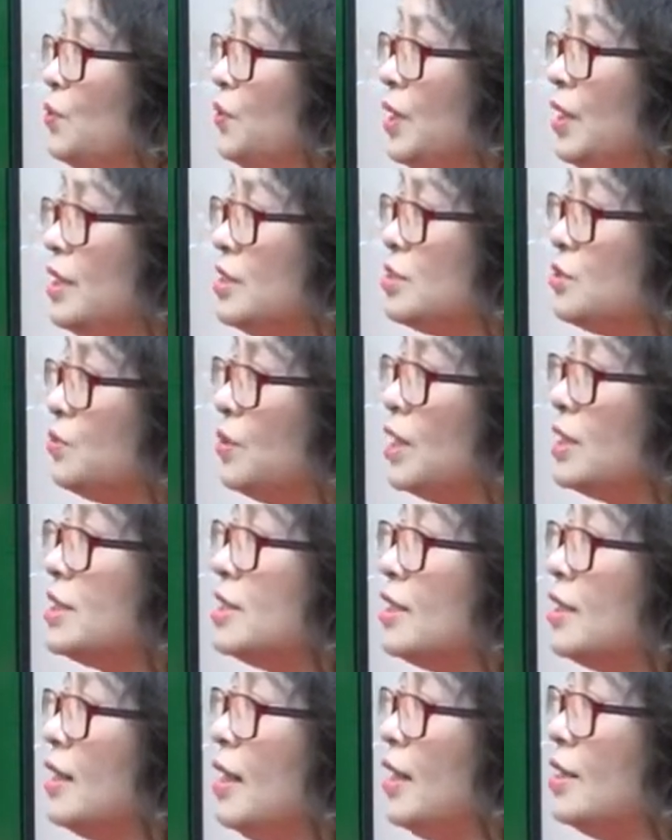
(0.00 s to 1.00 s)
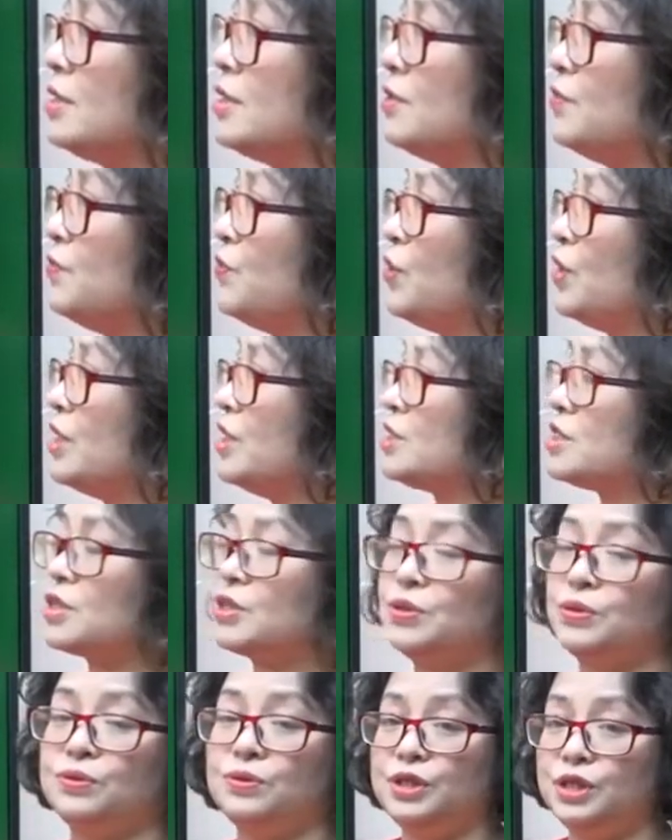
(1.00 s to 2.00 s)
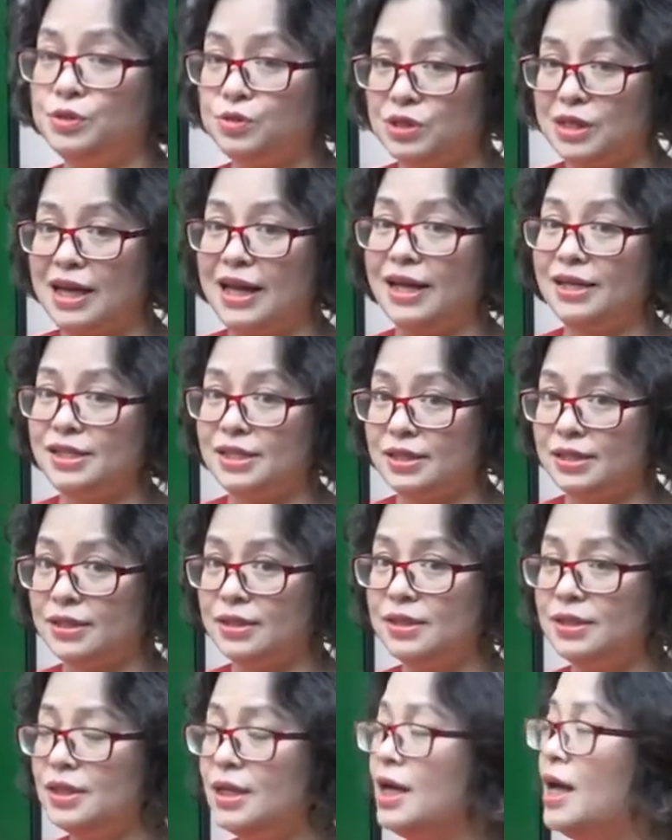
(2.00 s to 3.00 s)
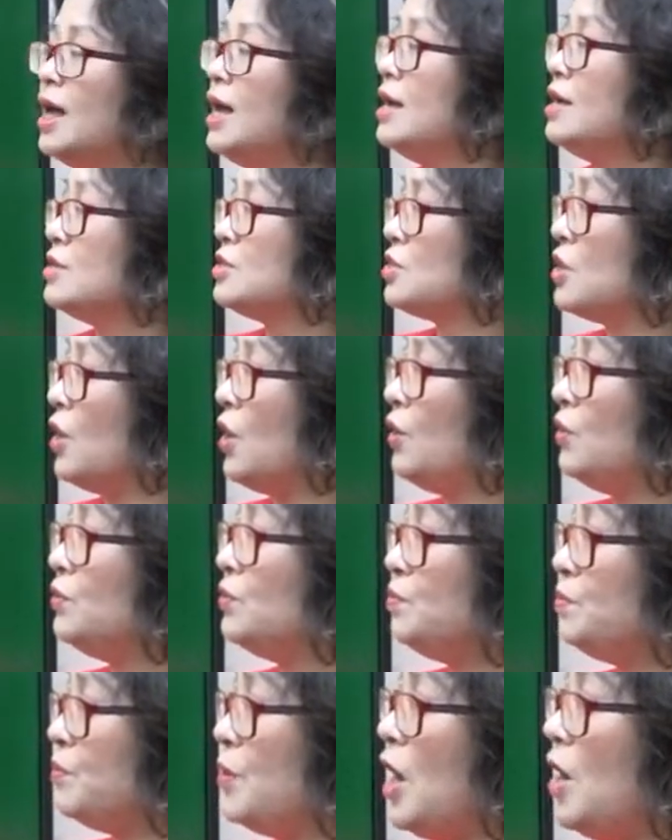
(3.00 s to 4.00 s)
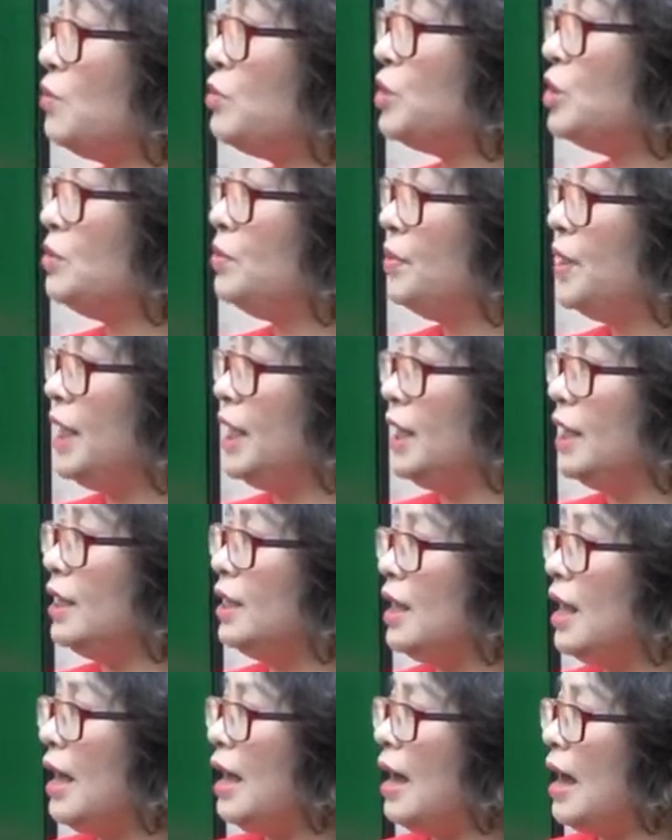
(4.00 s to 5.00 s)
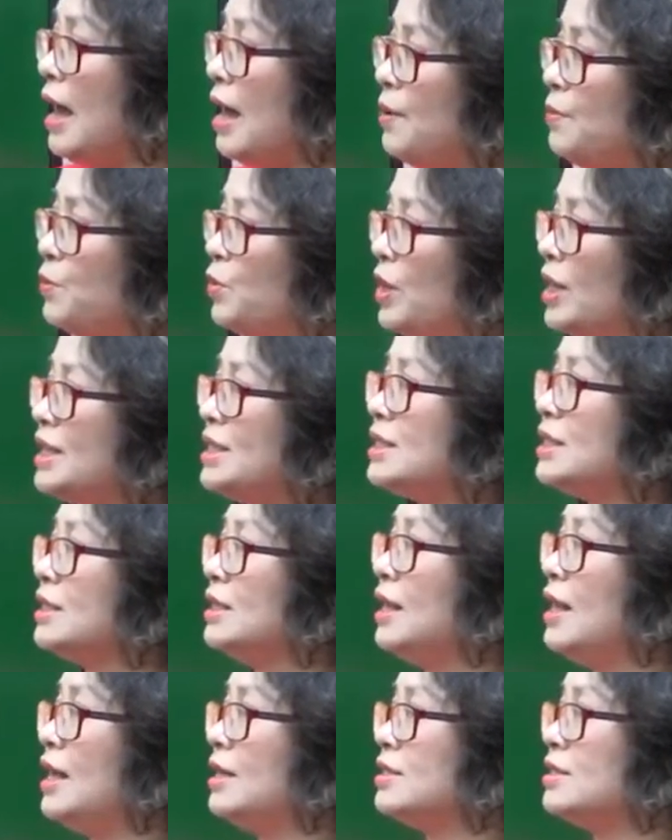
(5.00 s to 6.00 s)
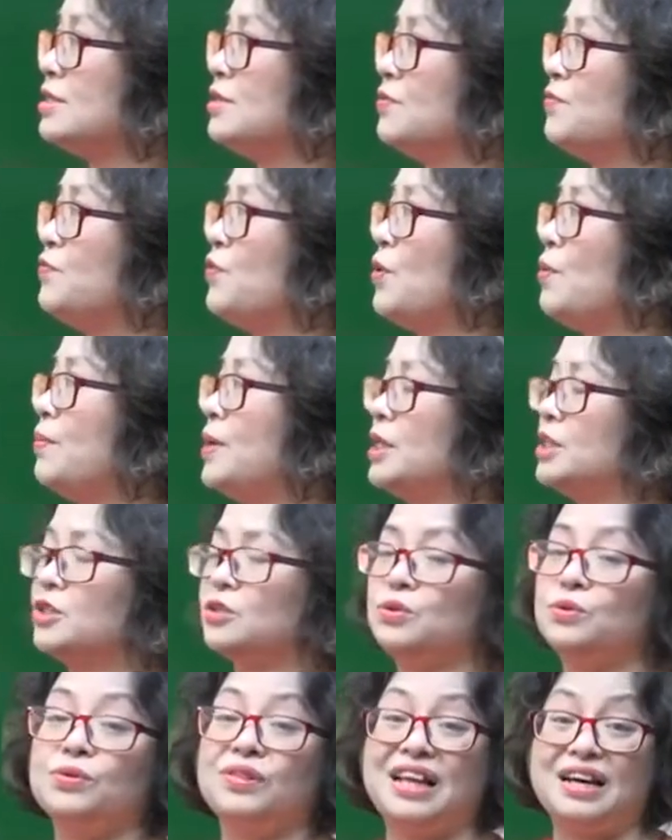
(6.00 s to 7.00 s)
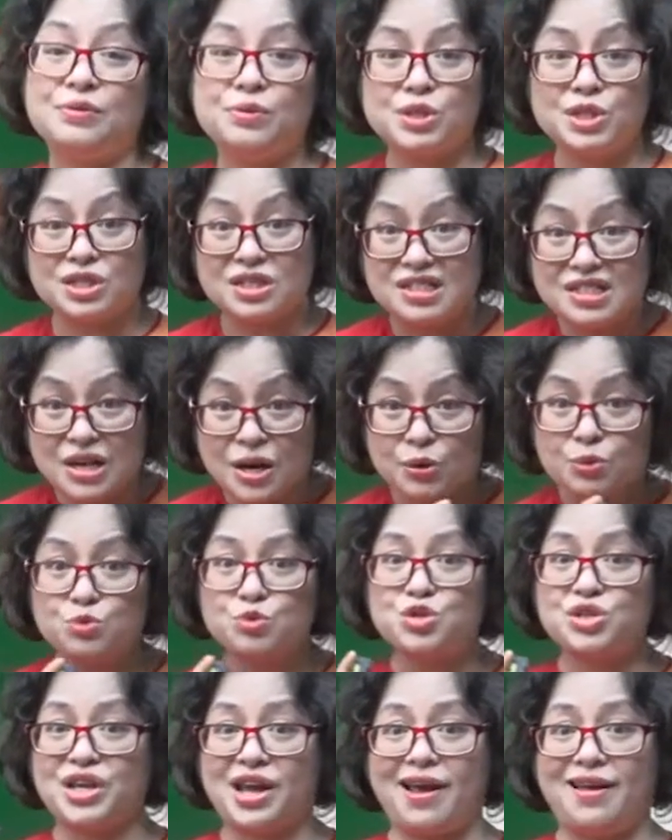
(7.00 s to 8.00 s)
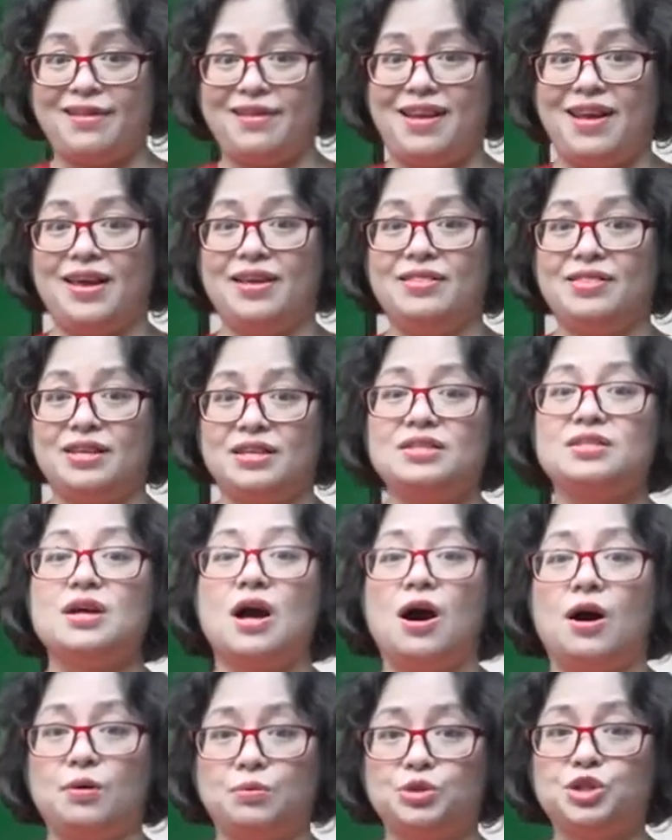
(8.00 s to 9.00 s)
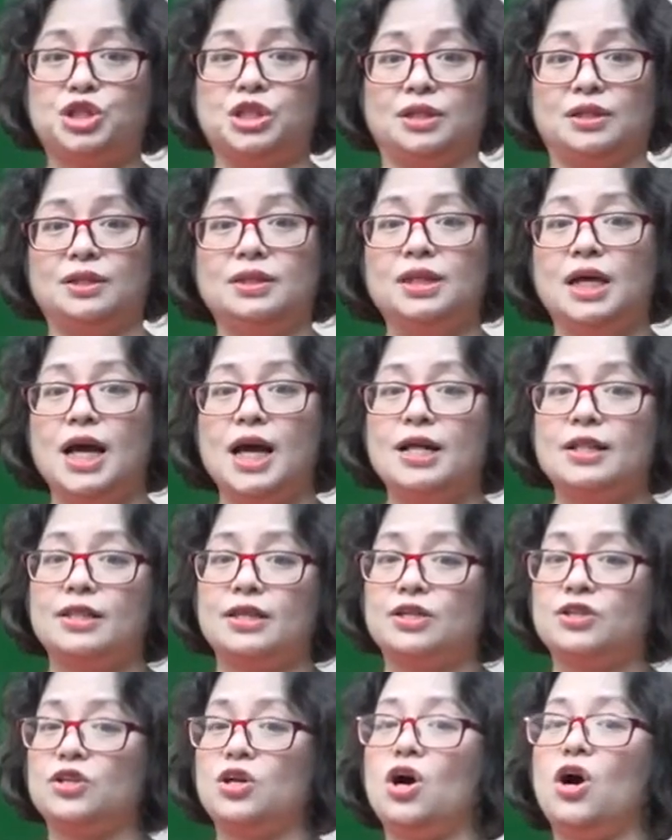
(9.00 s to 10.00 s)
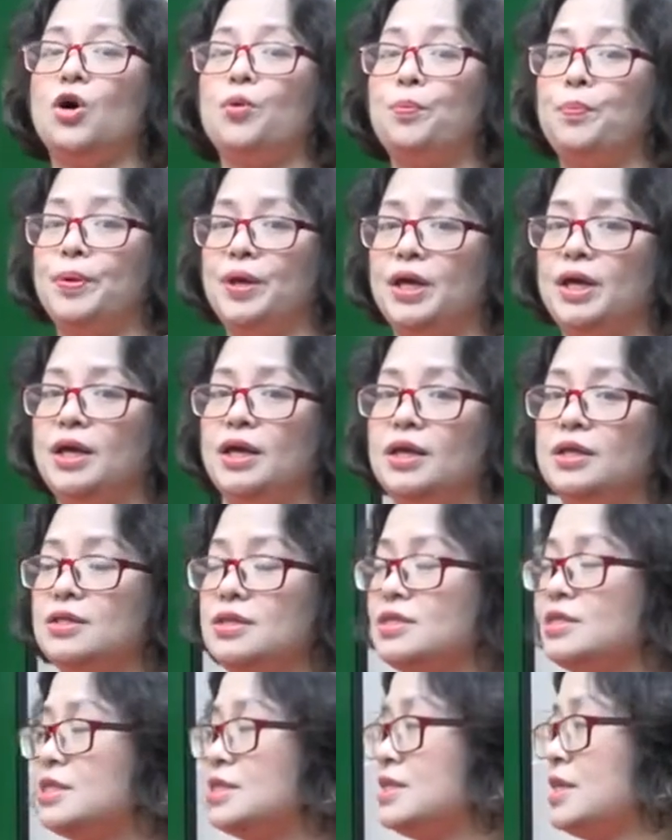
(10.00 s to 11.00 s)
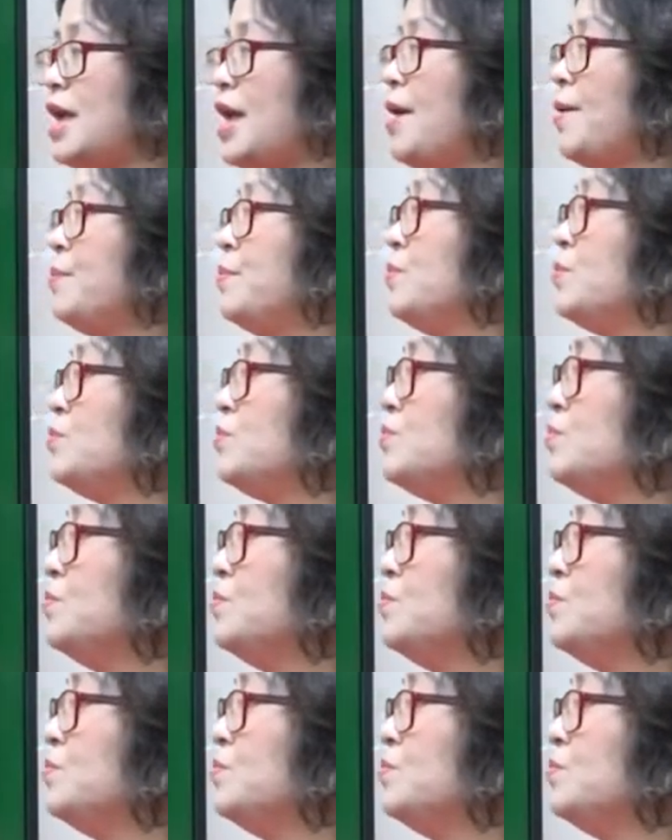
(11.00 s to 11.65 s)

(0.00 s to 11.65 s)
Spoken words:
he's writing a letter for his school newsletter. So option B, I'm writing a letter for my school. There is no change in this option. They copy the same